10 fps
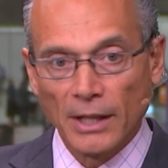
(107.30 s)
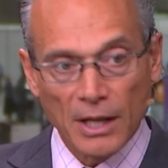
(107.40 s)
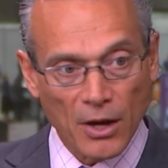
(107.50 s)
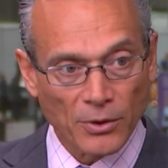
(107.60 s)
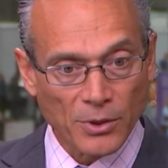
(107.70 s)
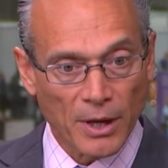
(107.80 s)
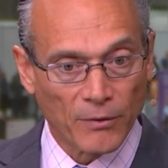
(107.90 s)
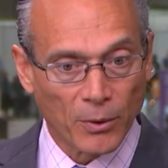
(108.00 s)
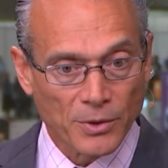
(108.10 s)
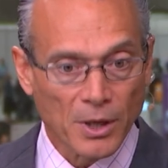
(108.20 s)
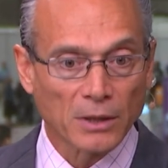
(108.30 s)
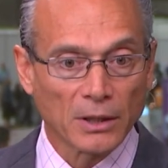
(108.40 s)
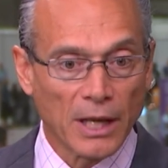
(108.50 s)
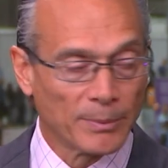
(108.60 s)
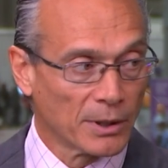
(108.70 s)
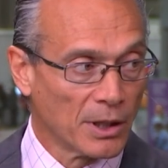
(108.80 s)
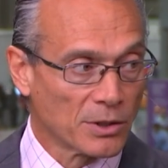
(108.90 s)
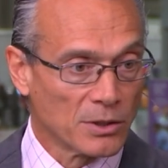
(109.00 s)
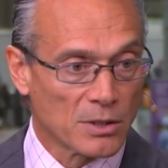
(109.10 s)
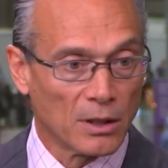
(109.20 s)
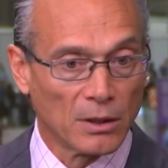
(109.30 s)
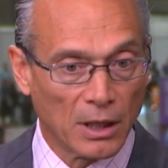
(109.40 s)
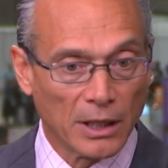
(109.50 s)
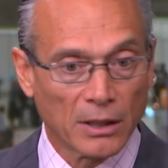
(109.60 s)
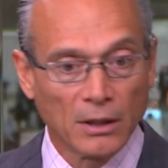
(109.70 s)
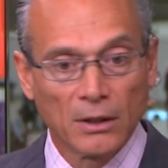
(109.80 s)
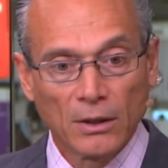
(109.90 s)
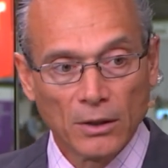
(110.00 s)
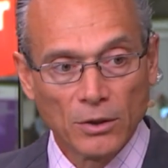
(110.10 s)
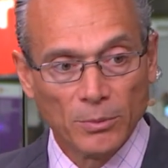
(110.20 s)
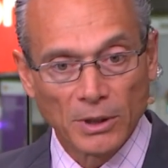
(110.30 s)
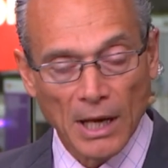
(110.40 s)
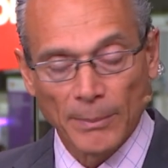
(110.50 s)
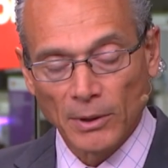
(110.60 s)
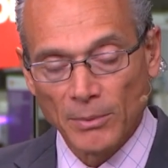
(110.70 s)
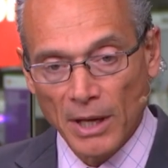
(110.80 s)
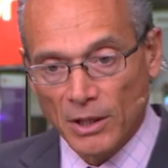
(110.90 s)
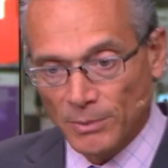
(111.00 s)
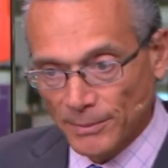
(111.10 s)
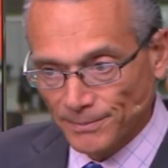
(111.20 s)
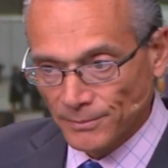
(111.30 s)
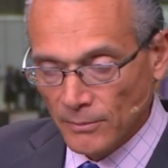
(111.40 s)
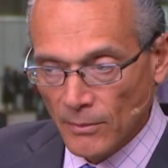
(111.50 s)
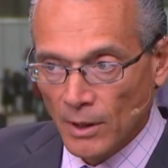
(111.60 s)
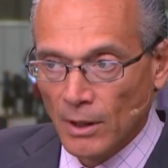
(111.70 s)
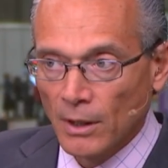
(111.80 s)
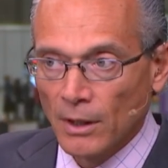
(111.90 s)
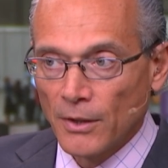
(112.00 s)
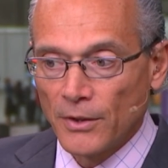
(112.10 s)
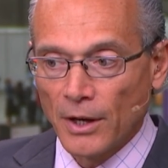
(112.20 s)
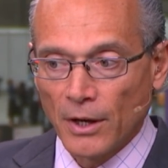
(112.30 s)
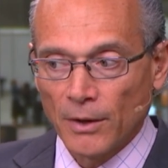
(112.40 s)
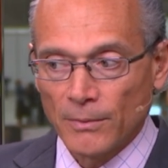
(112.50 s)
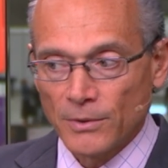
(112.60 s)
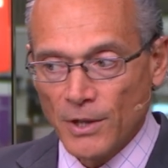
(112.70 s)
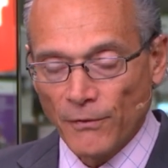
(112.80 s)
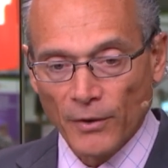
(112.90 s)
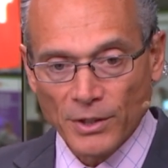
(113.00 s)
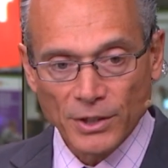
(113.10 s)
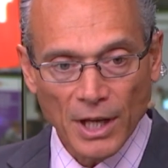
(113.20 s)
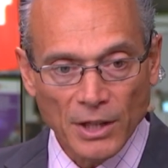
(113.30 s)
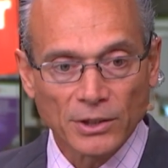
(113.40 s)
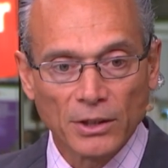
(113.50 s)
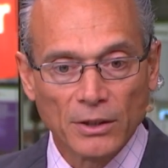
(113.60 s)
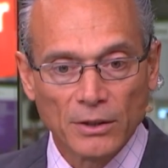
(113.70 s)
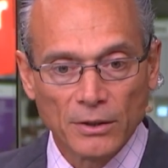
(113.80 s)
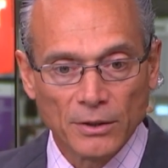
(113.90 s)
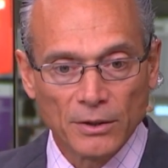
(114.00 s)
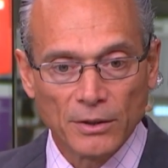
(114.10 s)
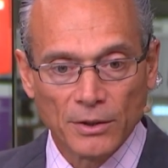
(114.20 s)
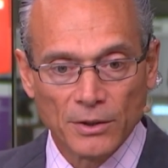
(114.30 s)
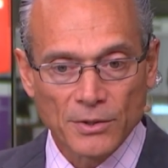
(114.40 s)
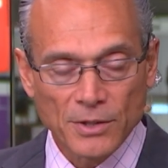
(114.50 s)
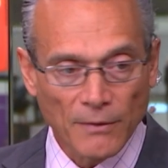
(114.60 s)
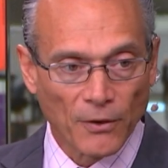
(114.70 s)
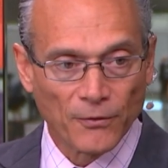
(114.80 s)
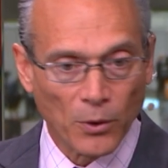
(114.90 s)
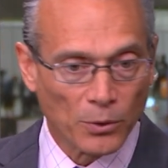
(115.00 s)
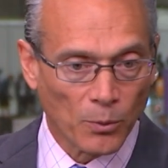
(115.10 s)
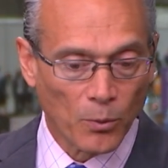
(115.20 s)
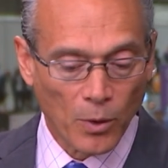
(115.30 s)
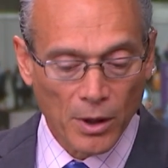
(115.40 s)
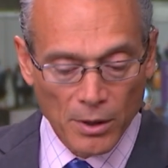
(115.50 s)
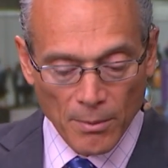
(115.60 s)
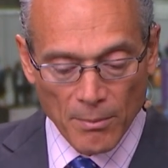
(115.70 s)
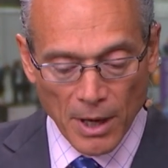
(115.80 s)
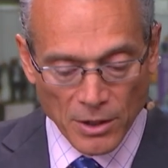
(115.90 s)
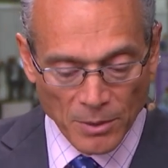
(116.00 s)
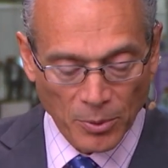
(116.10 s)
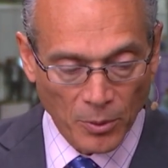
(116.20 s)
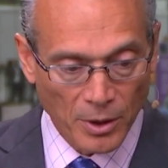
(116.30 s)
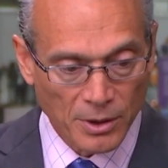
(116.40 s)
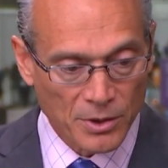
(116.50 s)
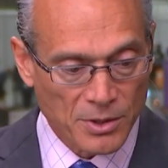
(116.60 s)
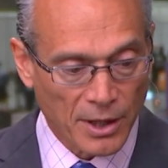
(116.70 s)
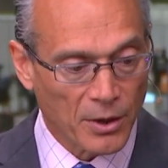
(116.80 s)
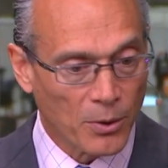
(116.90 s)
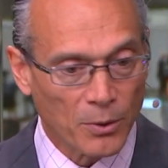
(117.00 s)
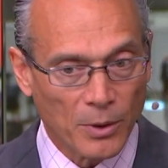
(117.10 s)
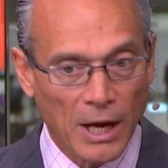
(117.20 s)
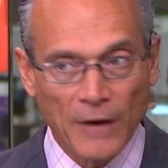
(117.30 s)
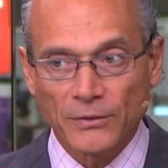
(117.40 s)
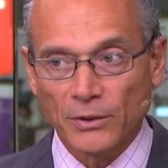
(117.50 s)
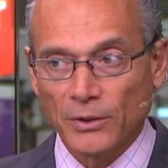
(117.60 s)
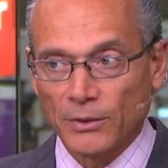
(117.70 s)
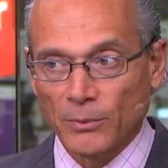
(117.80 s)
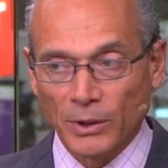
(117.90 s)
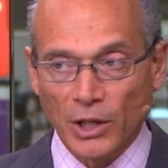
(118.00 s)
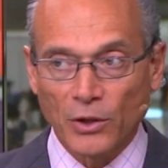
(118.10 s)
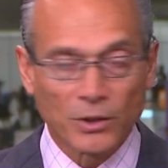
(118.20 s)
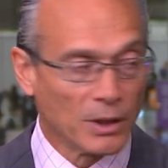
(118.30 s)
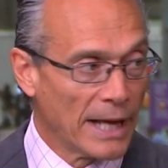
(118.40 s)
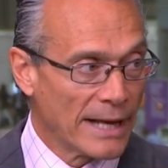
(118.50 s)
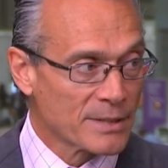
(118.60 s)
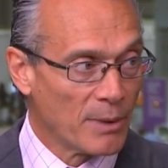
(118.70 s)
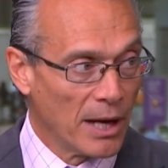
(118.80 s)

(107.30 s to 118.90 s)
and then they also have horizontal applications like human capital management. Their differentiation is severalfold. One major point is they go after what they call the last